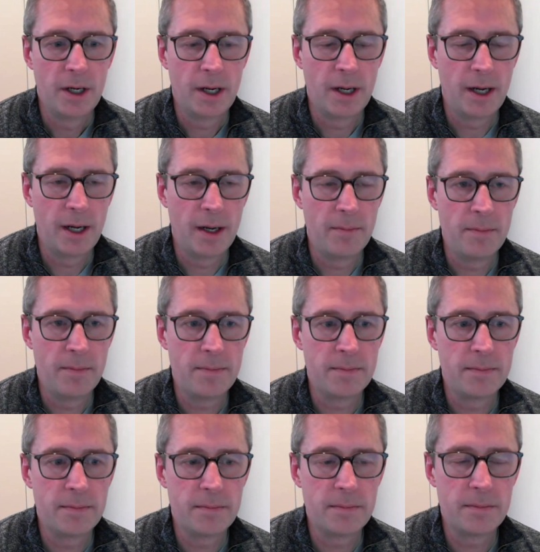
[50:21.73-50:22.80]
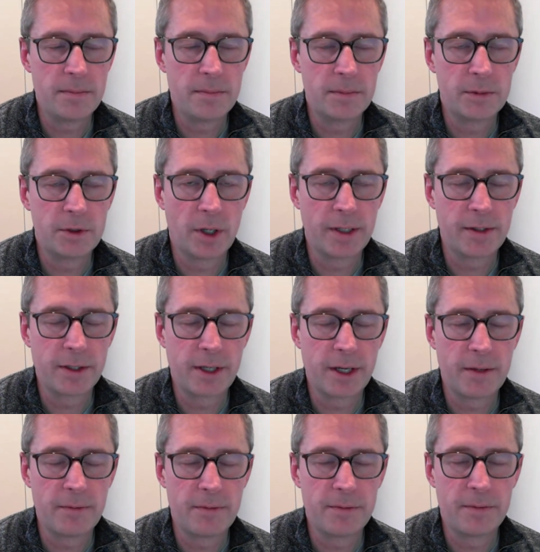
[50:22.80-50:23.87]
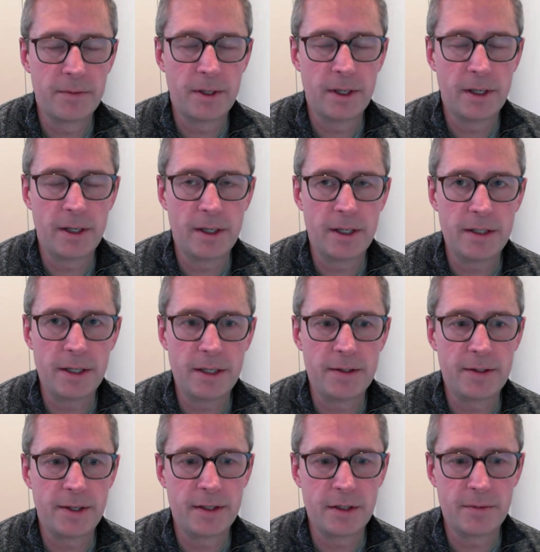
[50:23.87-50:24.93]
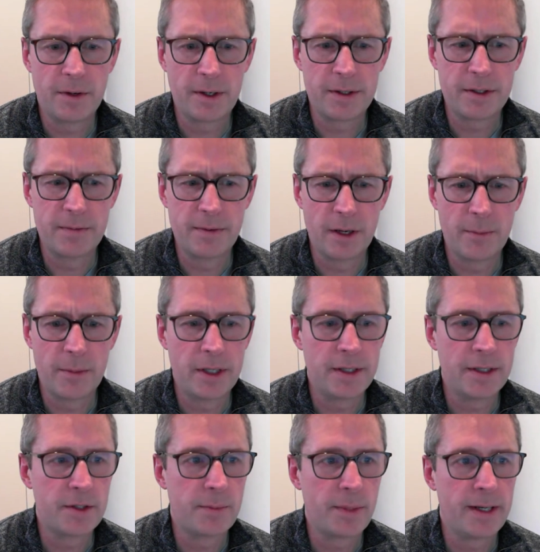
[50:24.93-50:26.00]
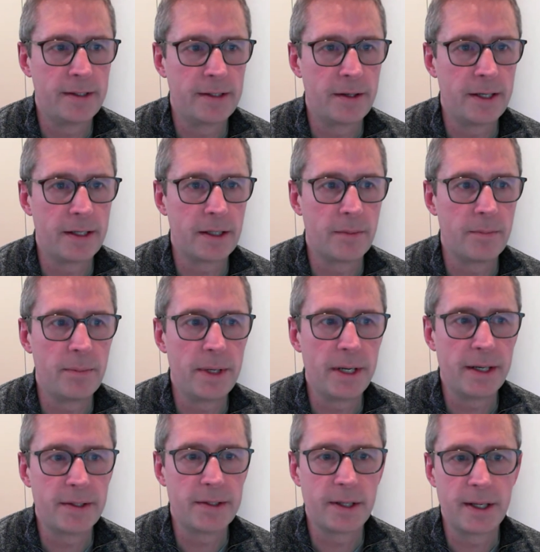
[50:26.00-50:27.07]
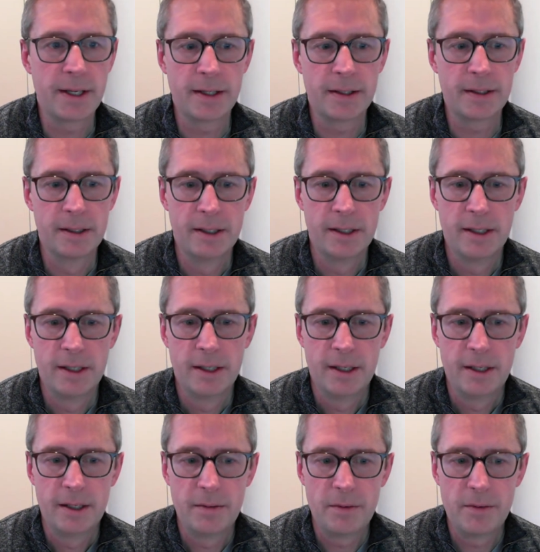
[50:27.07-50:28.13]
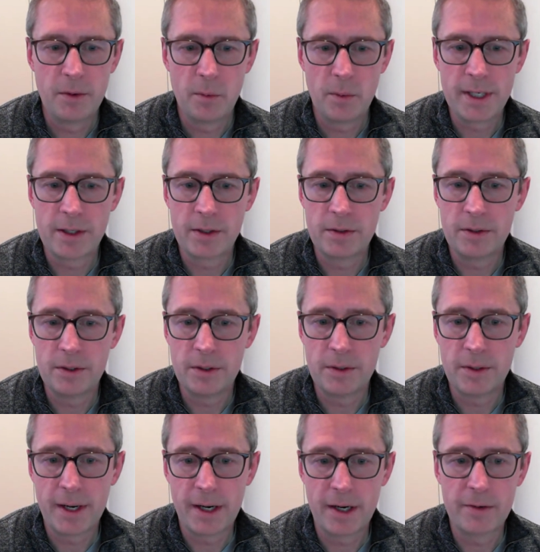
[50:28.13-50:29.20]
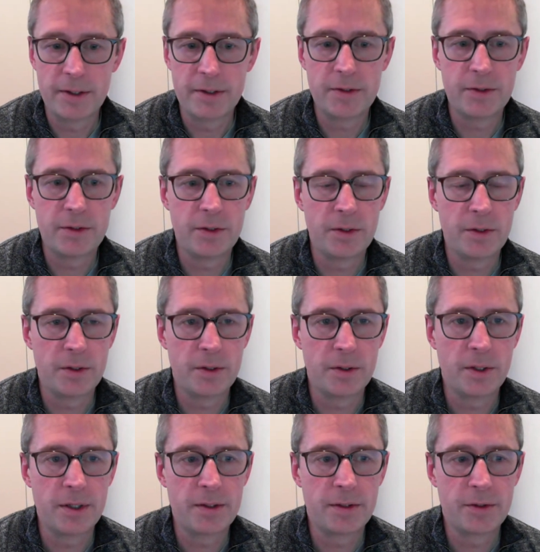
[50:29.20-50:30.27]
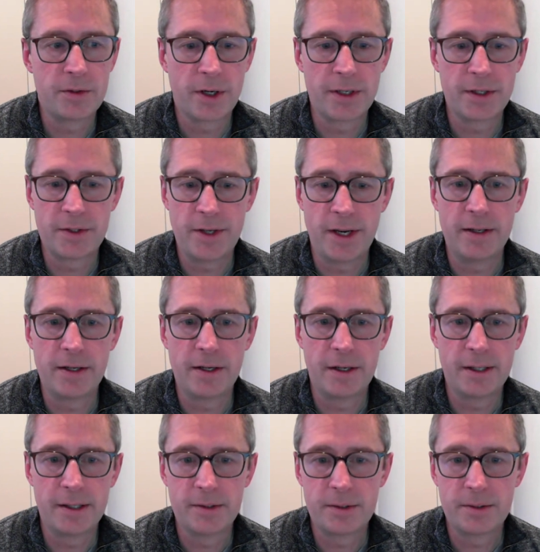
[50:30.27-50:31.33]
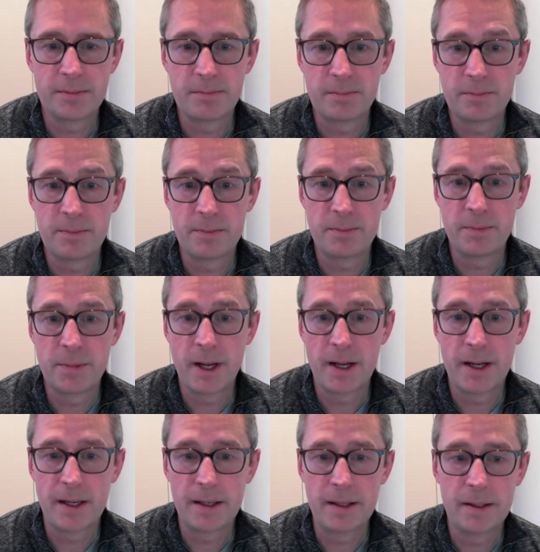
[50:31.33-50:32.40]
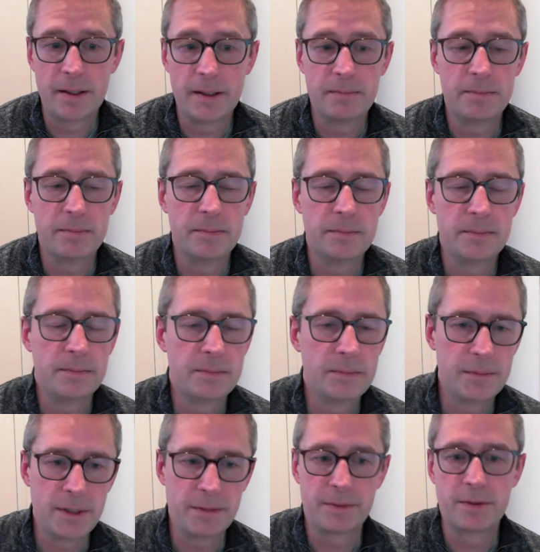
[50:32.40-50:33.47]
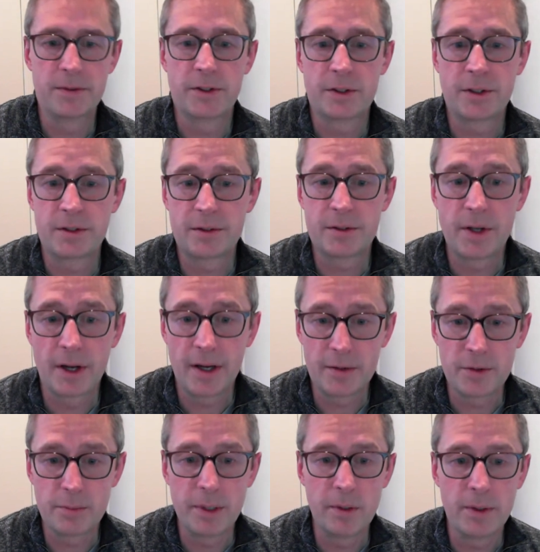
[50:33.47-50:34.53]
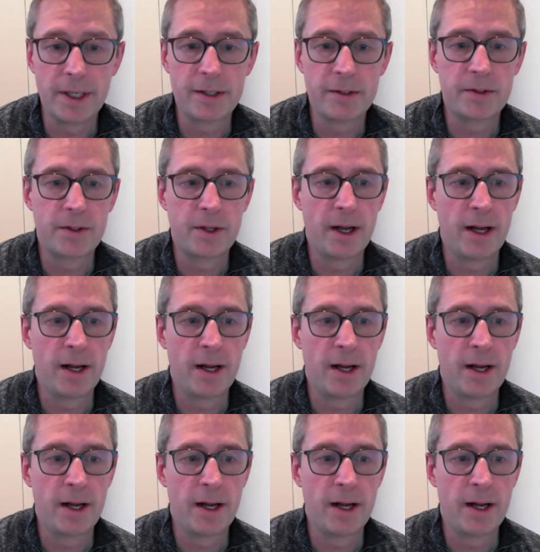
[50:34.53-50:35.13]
um, trying to kind of incentivize development in this space. I think the biggest thing that we could do there is to try to standardize uh, different styles of buildings.